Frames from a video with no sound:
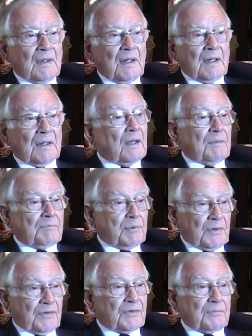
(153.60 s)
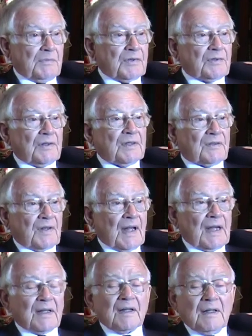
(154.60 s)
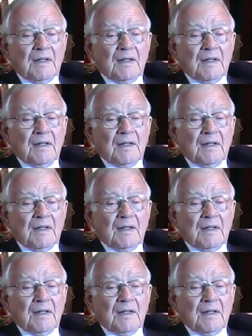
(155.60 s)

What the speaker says: and I put a submission into that.